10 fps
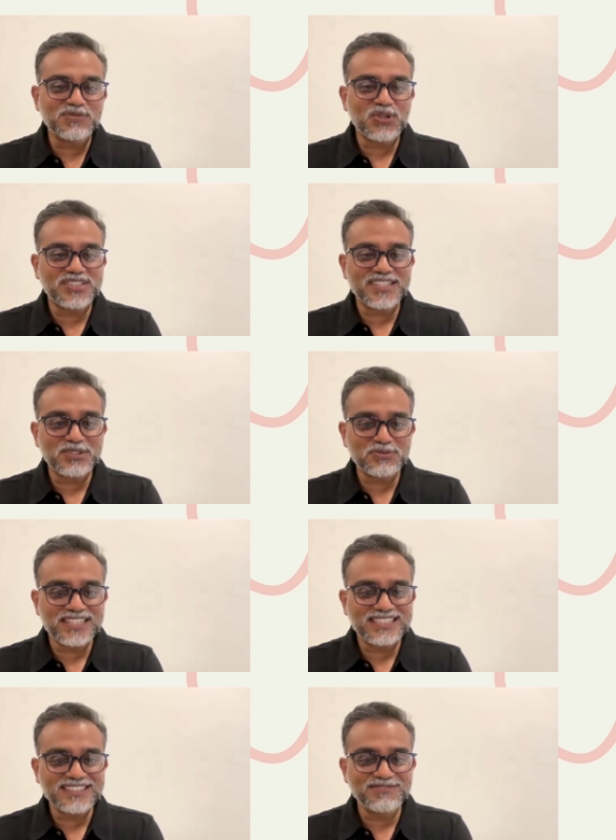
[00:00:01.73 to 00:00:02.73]
What are you
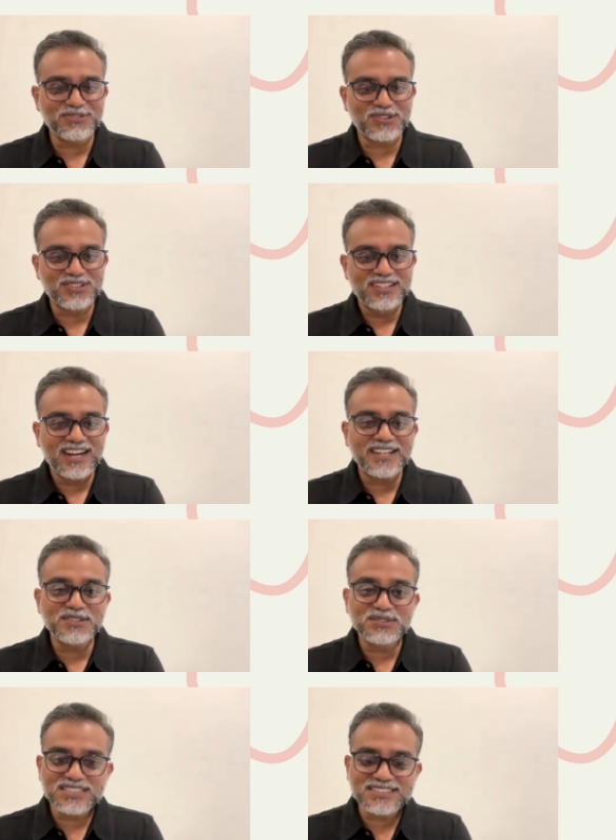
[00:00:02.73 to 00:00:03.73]
waiting for? Are
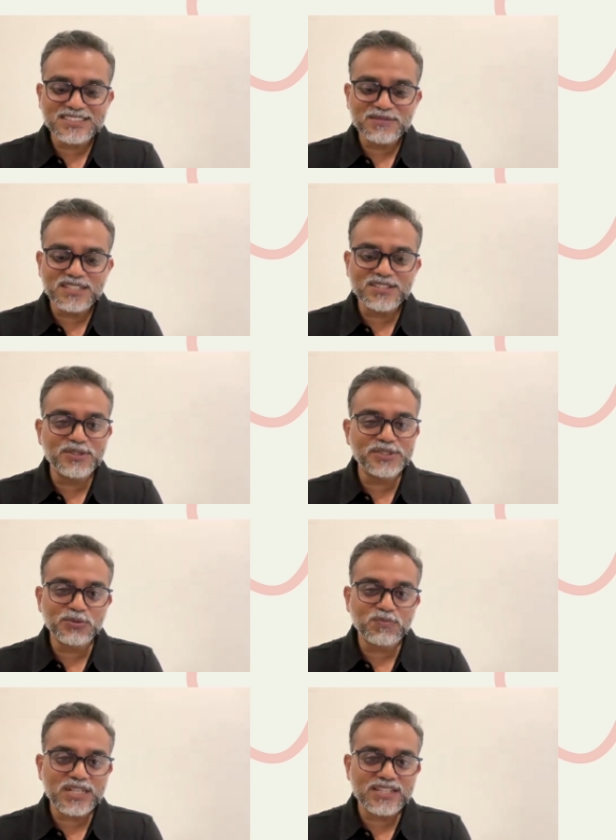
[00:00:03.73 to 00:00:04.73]
you just simply going to
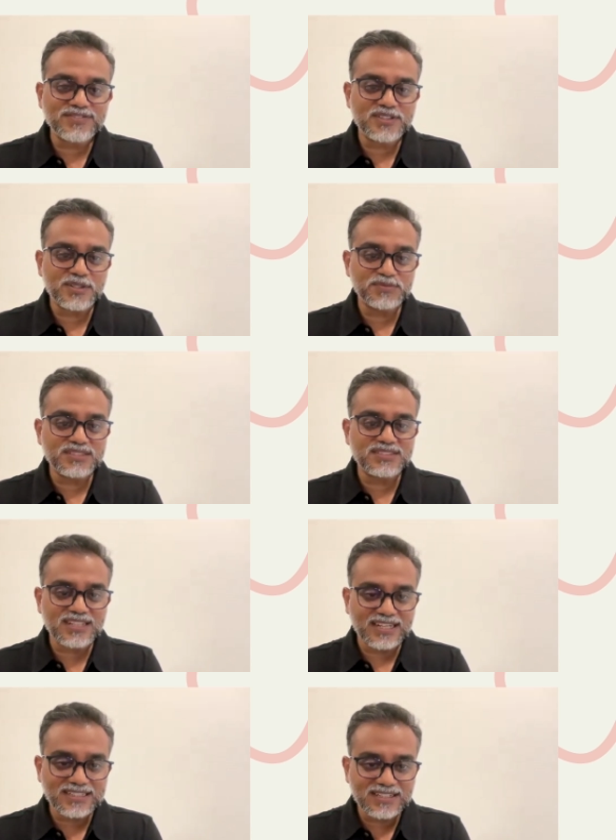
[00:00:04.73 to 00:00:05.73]
play from the
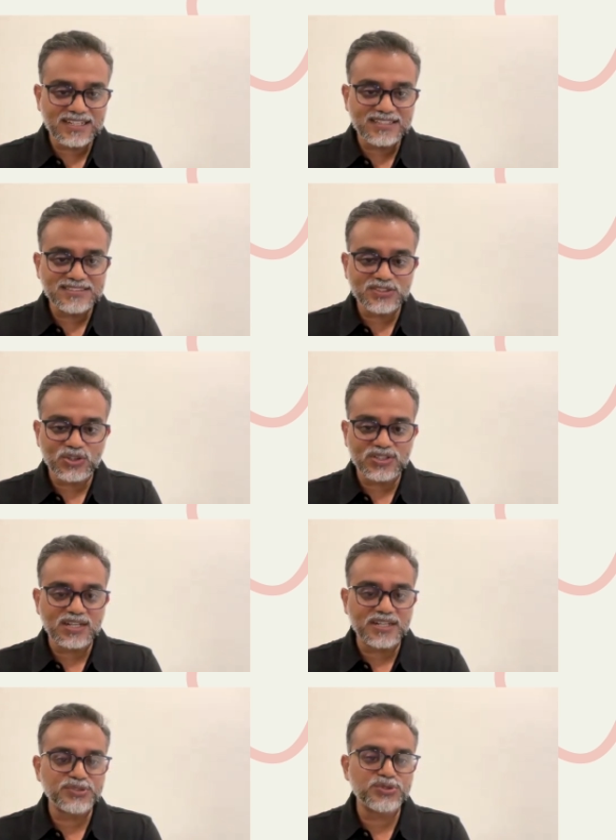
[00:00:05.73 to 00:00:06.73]
sidelines or
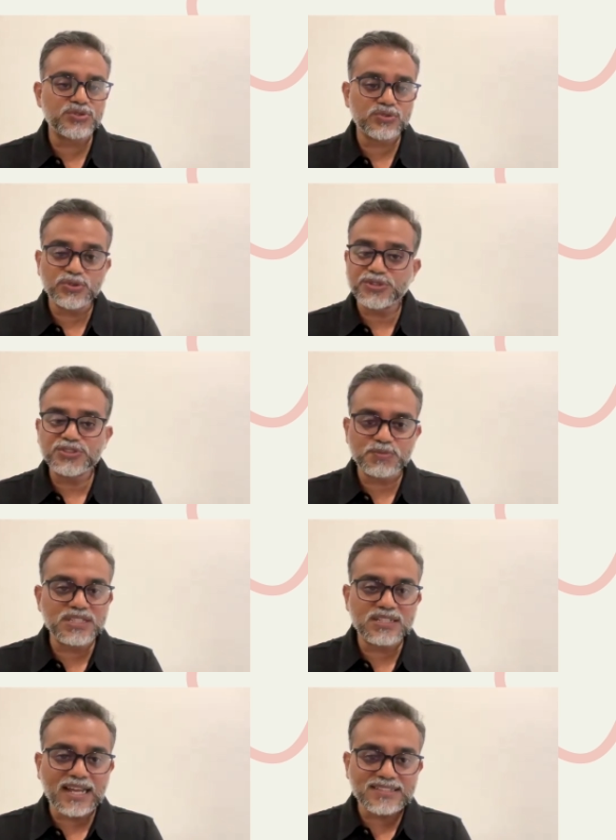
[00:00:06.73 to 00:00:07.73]
are you going to be
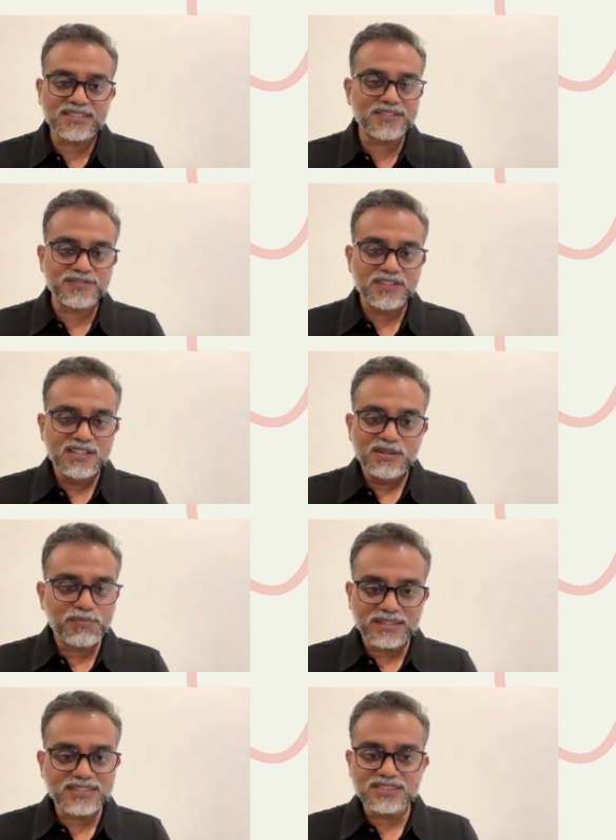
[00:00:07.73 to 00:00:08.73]
an active
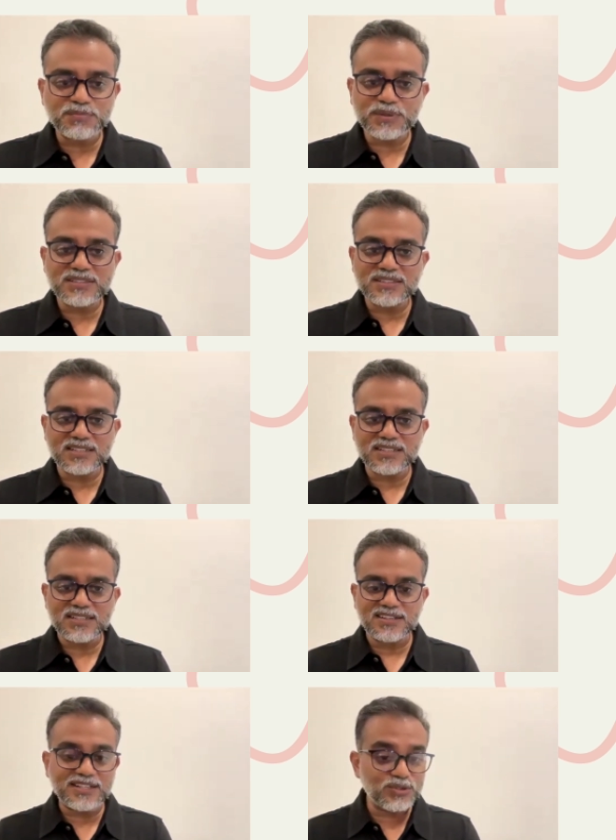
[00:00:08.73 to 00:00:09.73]
participant in it?
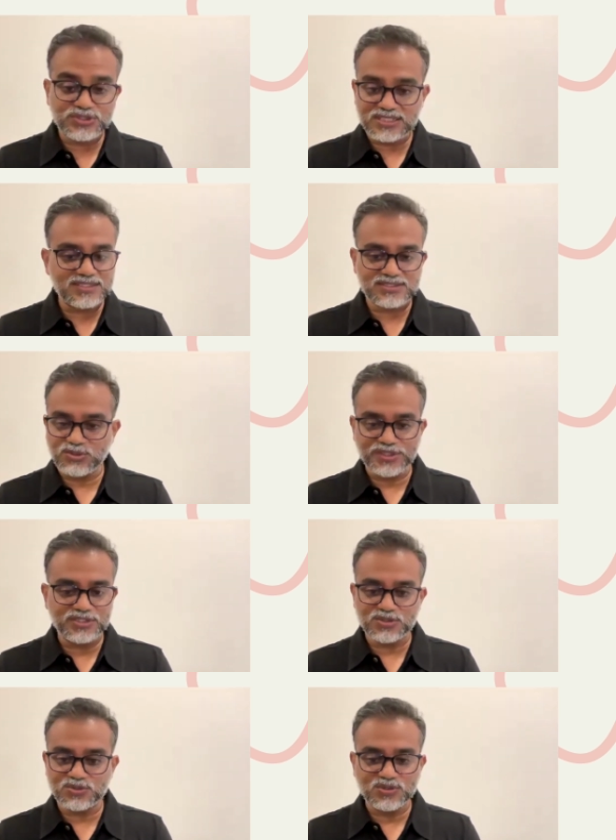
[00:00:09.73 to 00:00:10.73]
Are you just going
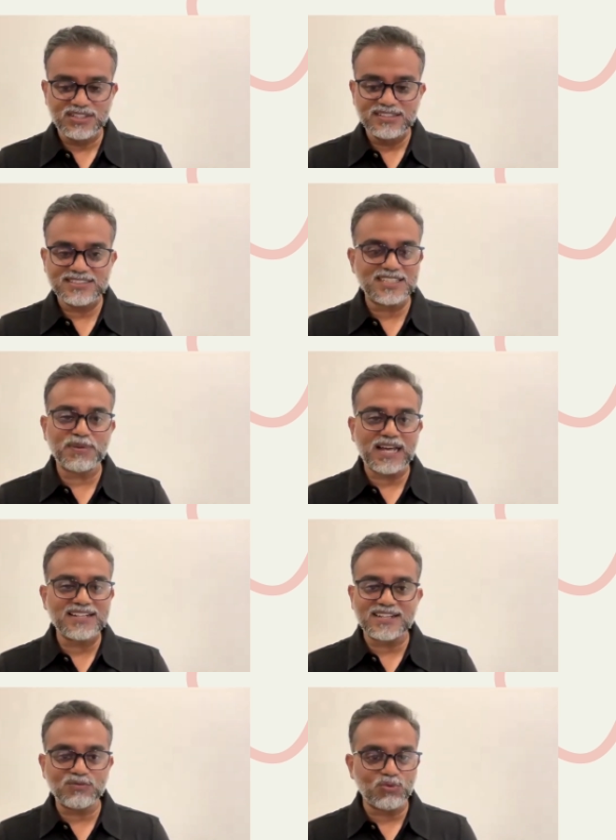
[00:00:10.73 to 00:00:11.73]
to sit
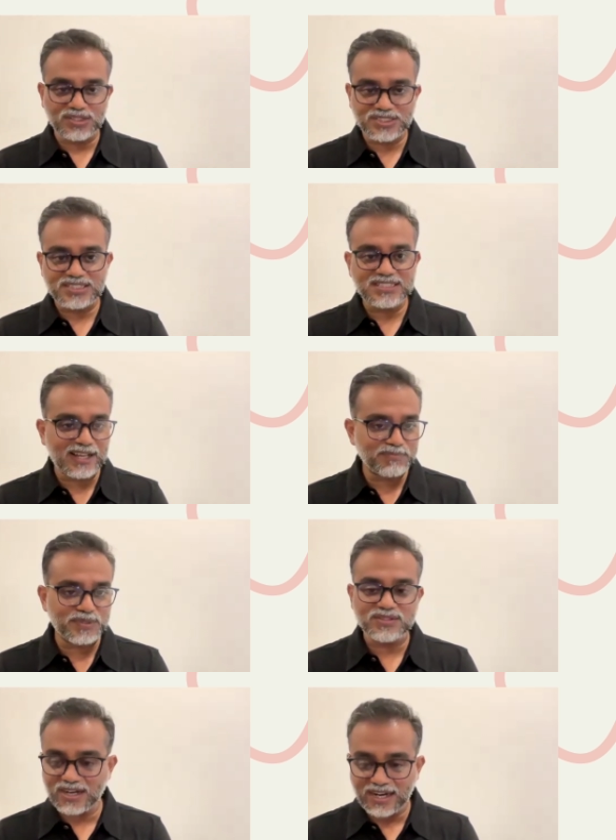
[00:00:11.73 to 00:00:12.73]
back and watch it
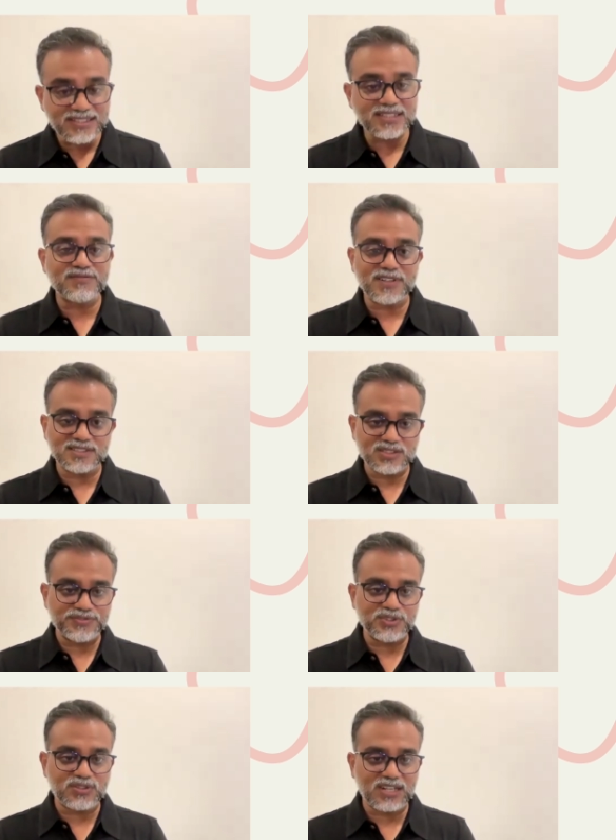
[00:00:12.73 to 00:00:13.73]
happen right in front
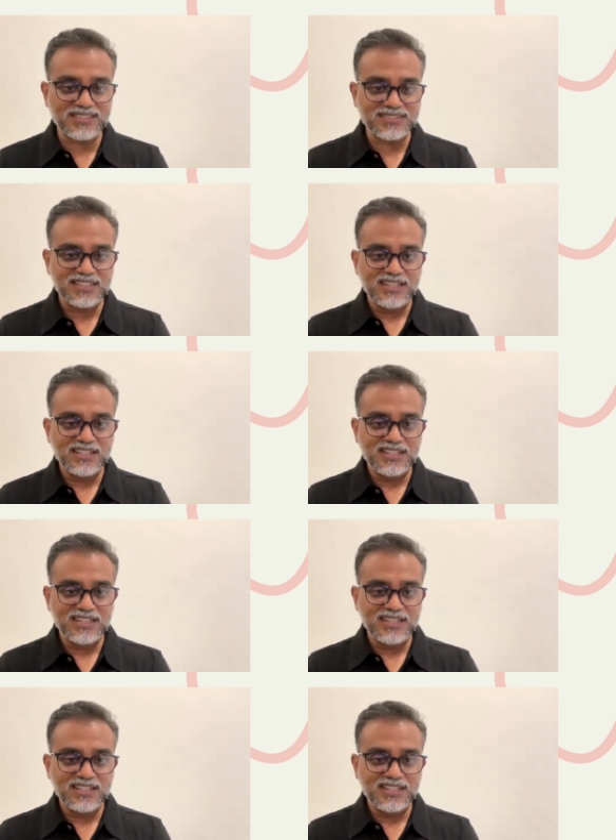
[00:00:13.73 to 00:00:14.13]
of your eyes?